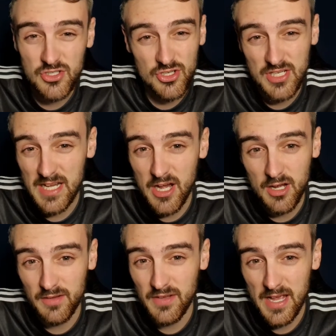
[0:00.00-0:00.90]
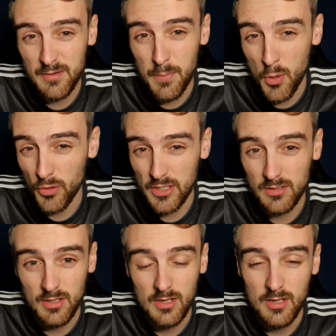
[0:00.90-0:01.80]
just see Cardiff getting a
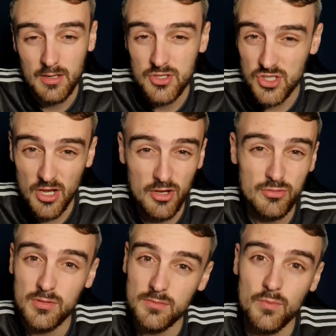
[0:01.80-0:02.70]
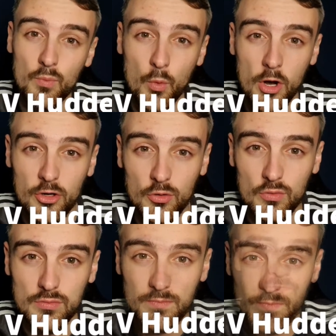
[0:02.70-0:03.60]
point, so 1-1.